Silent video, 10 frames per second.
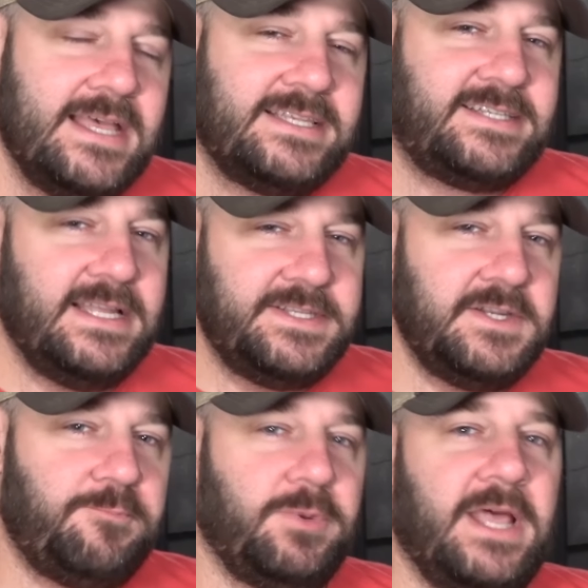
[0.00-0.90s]

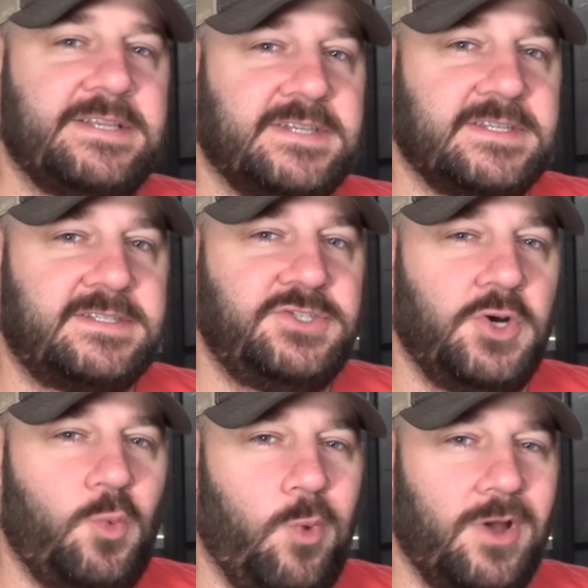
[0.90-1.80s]
Sensitive places
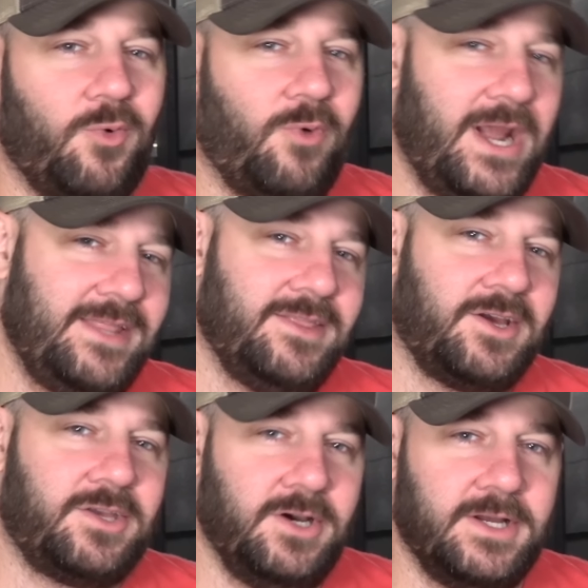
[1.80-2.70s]
took one right in
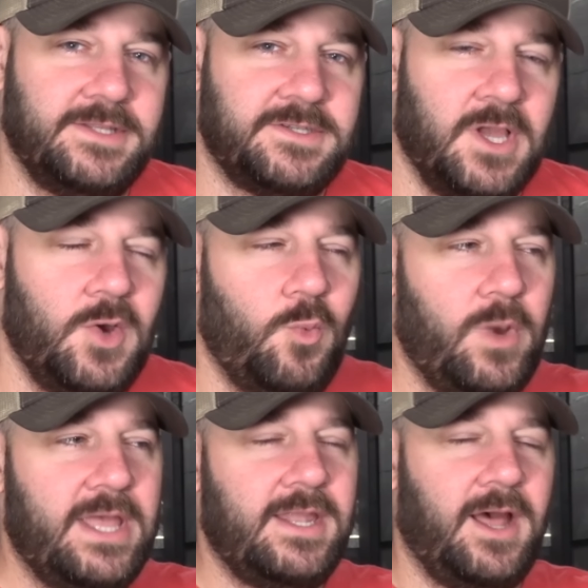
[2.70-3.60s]
the goods
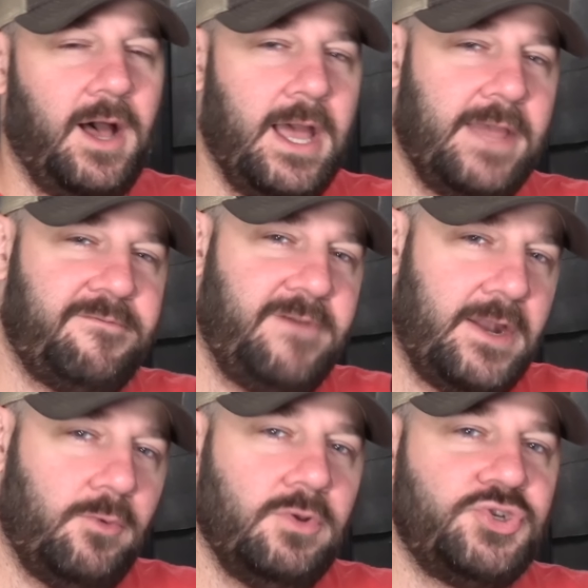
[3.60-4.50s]
when a
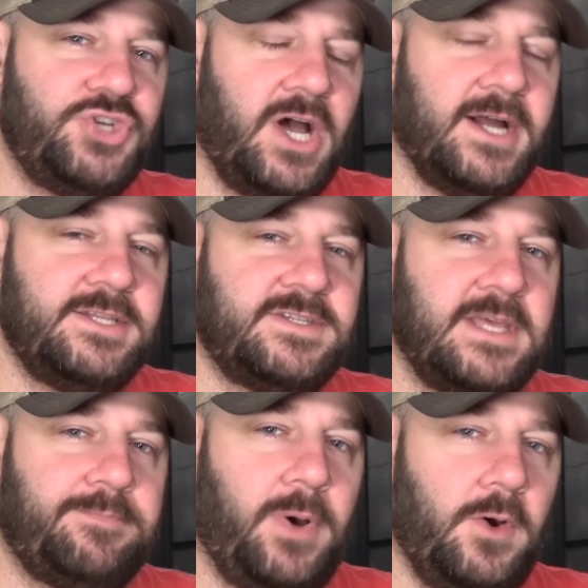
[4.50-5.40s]
federal judge
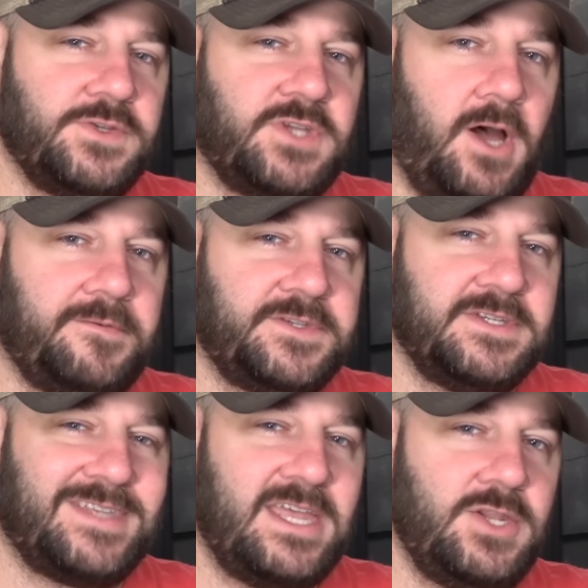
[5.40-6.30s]
said post
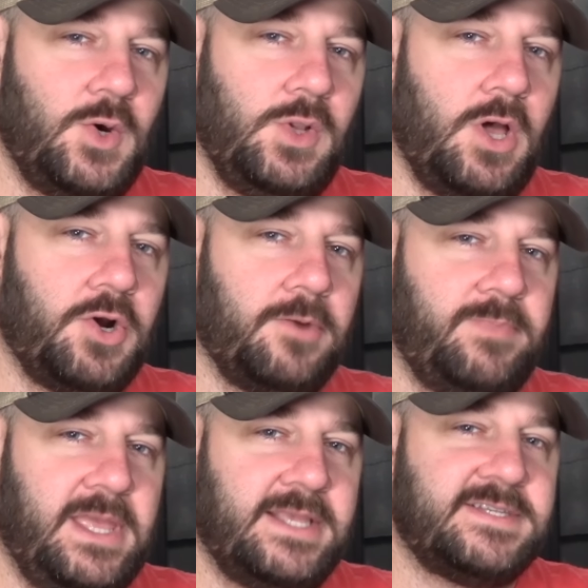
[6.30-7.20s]
offices can no longer
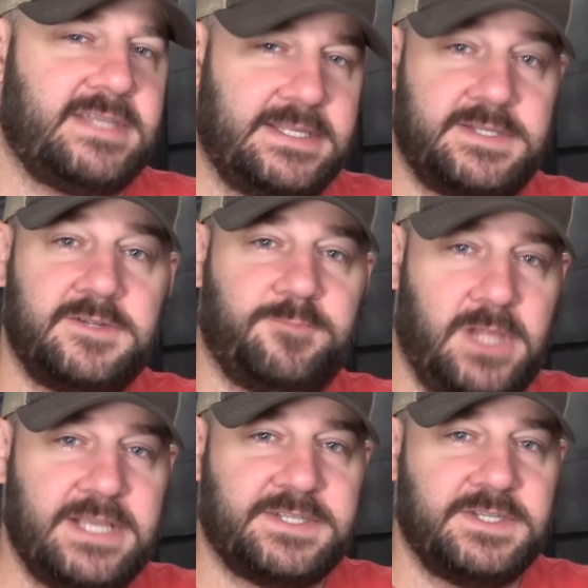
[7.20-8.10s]
be sensitive
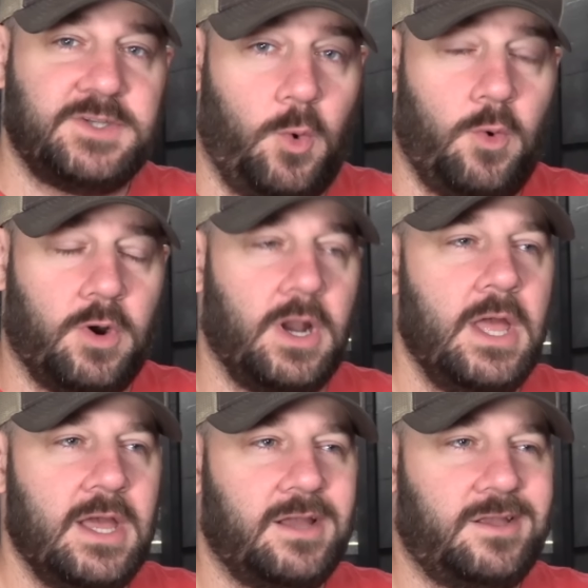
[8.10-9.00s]
places or
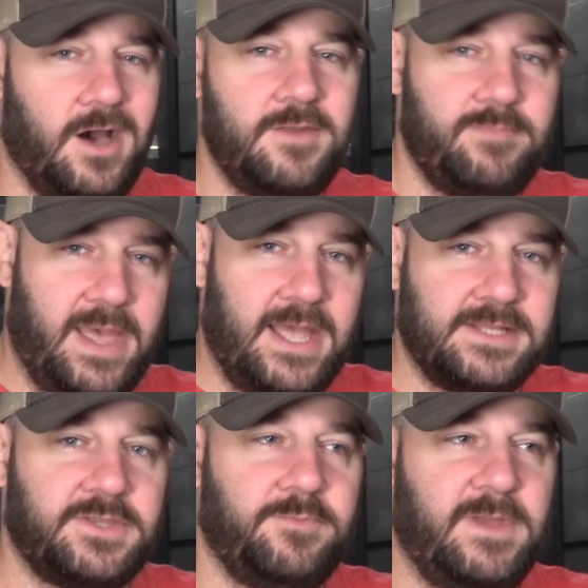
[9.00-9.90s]
gun
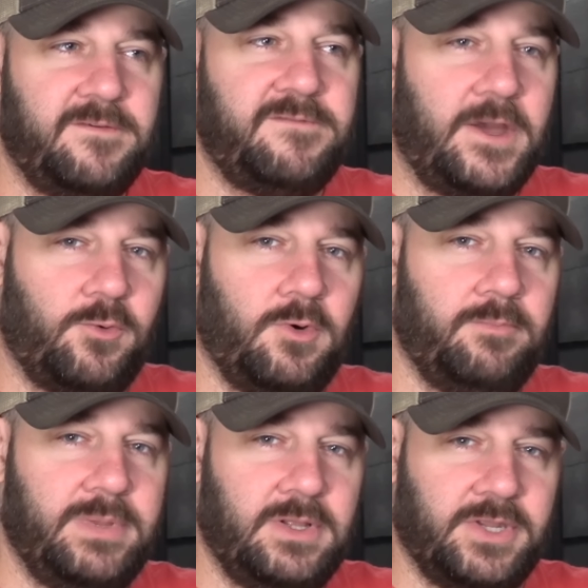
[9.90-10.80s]
bans be federal
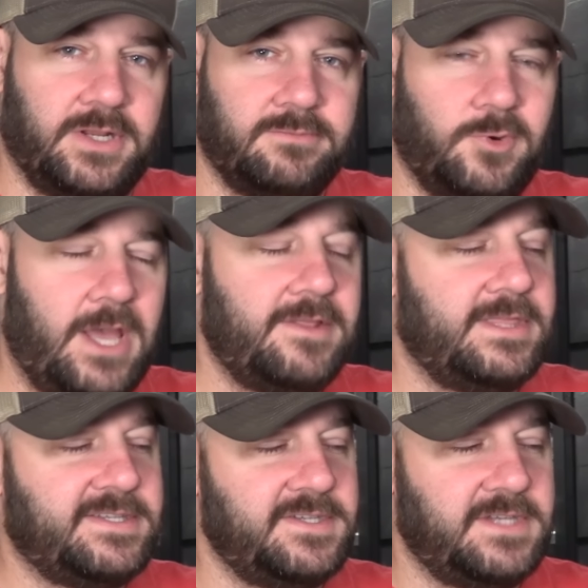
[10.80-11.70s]
building. Okay,
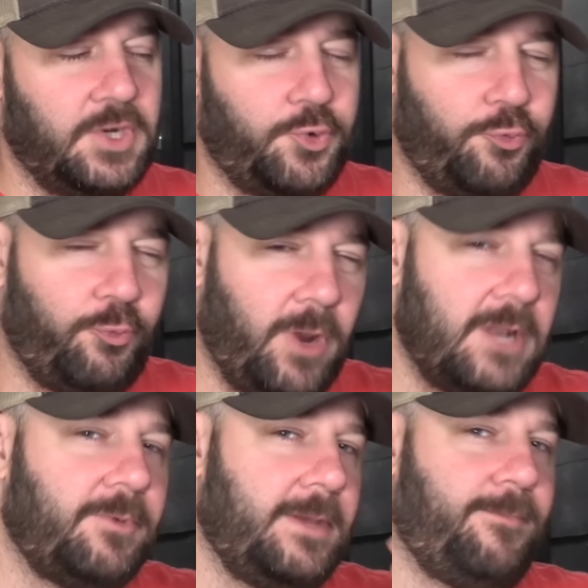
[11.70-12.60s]
this is
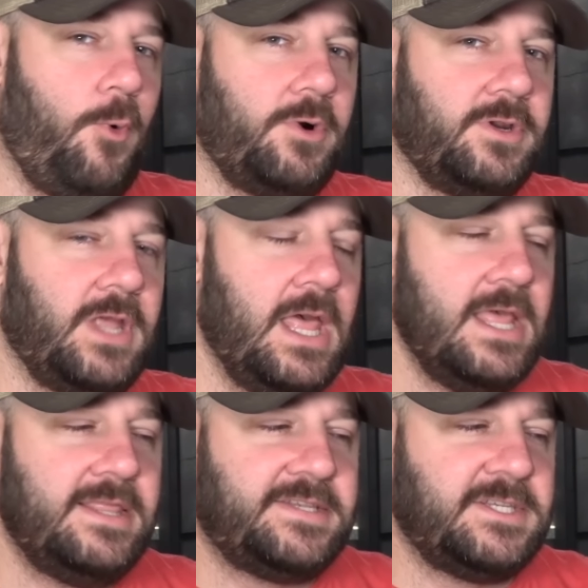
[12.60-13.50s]
incredibly important.
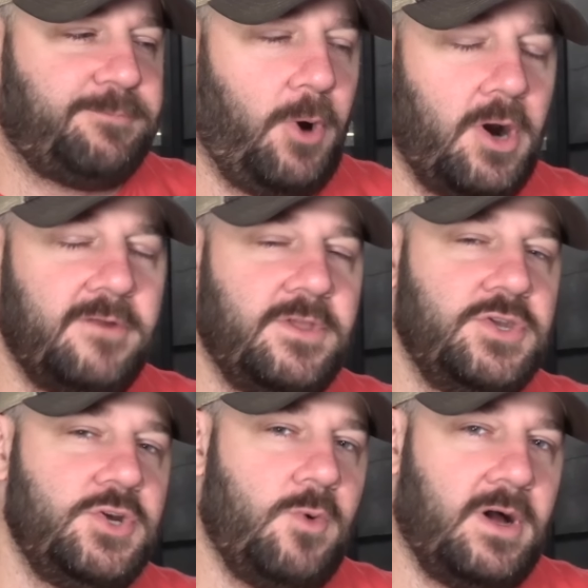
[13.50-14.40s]
This is part of the
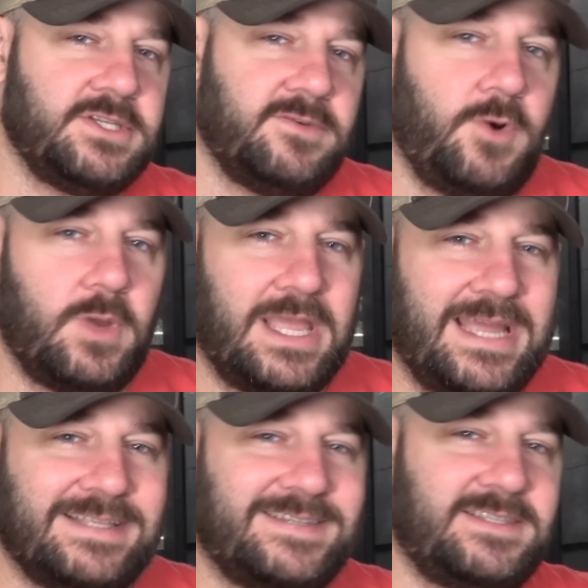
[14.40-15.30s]
nuance of going
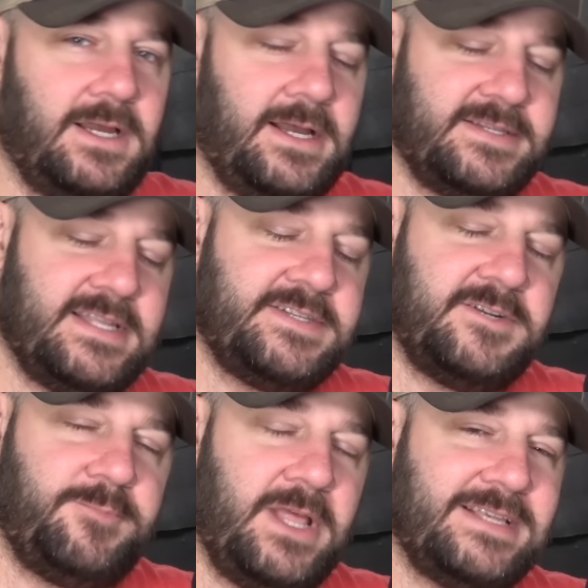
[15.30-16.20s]
against
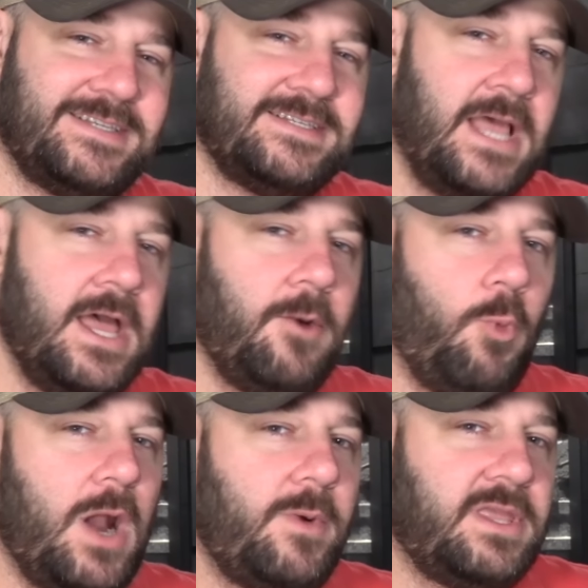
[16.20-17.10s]
sensitive places,
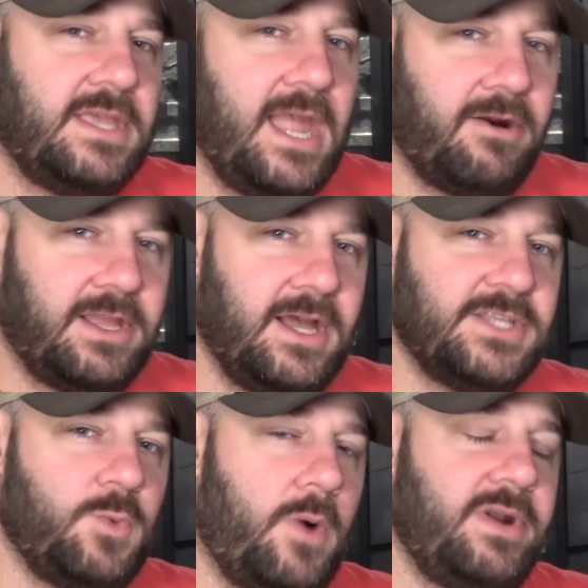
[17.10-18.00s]
where we can carry
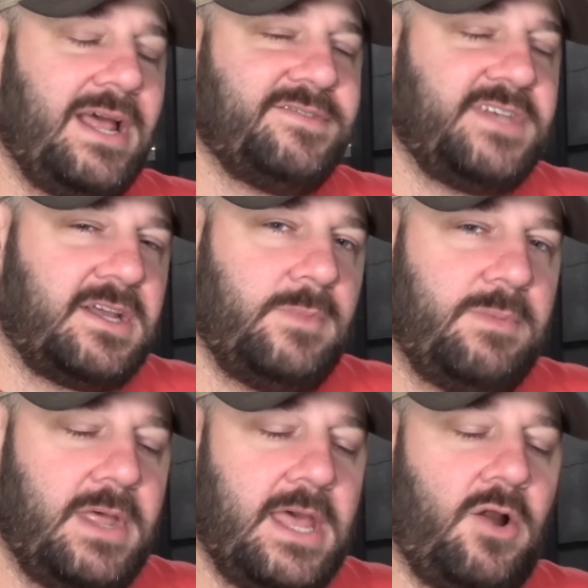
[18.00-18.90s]
guns, where we can have Second
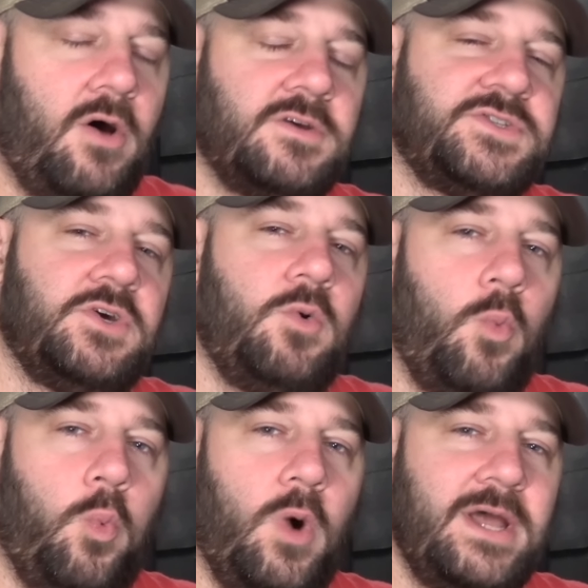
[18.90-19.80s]
Amendment, and also
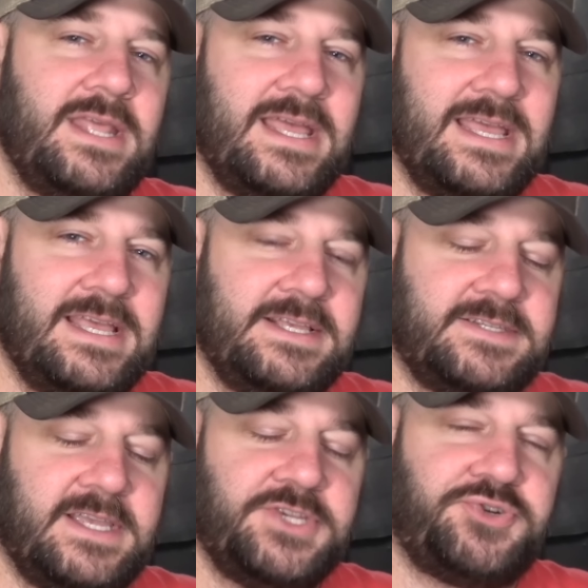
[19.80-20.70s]
what
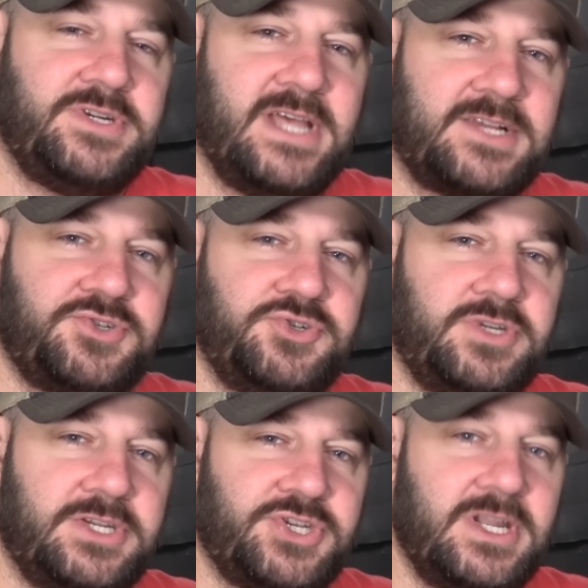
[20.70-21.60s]
is history, text, and
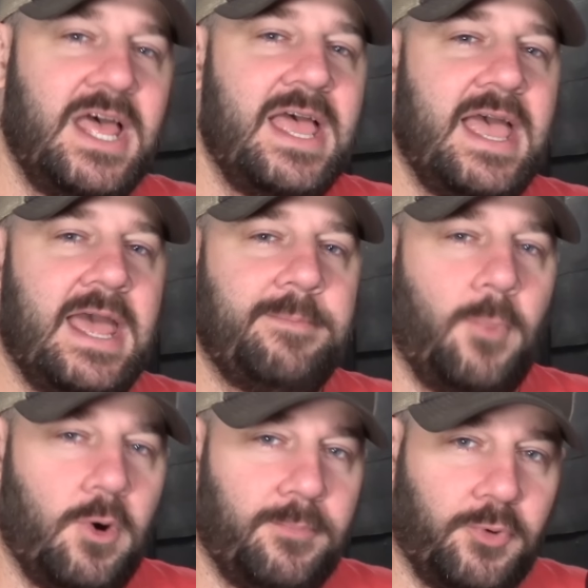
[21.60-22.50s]
tradition, and
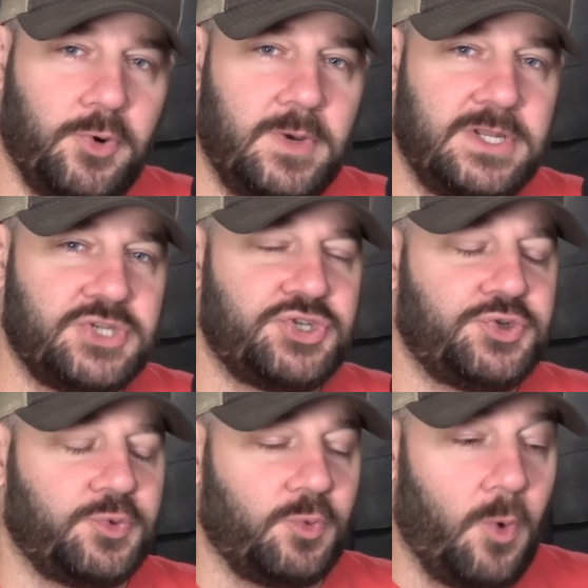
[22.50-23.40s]
more brewing,
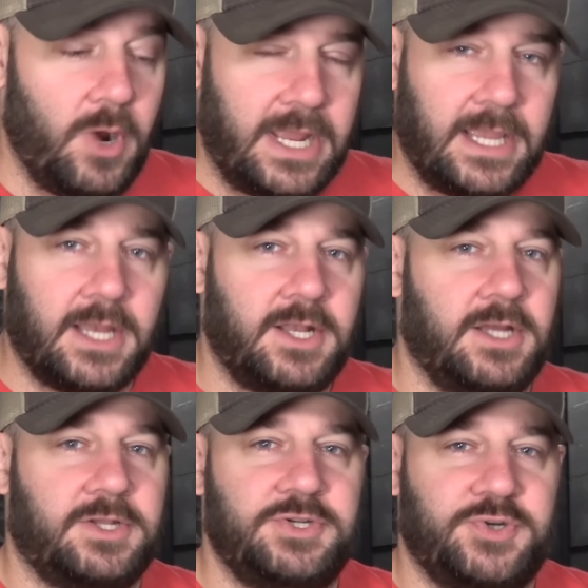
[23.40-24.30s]
destroying
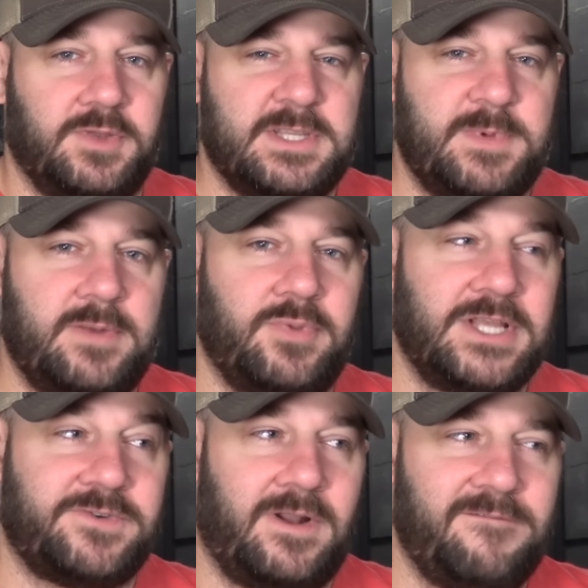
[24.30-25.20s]
gun control that's been in
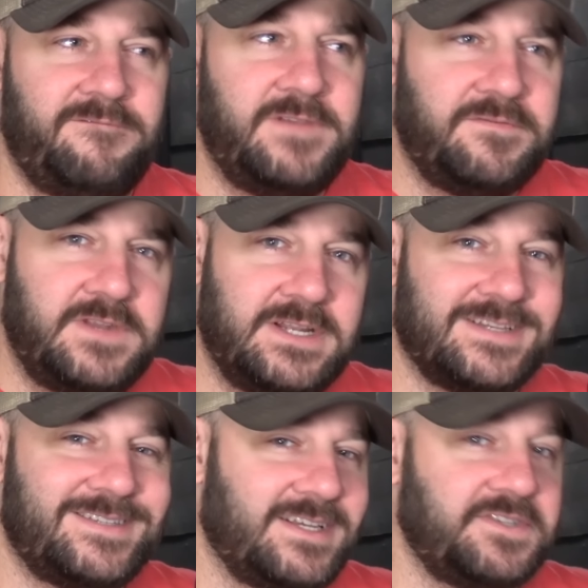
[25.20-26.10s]
place for around 50 to
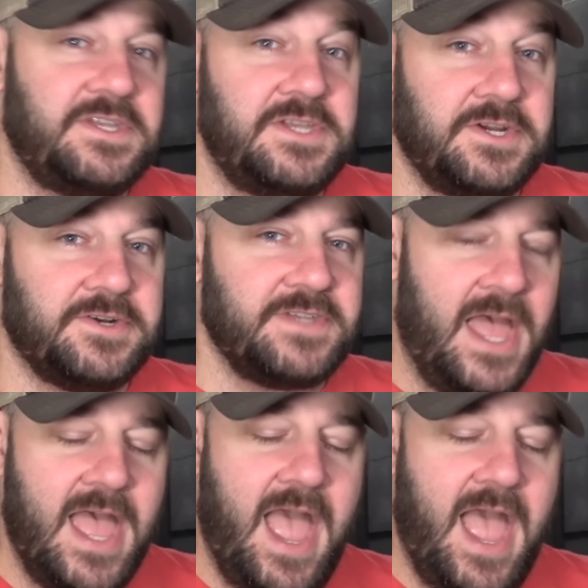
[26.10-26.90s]
60 years.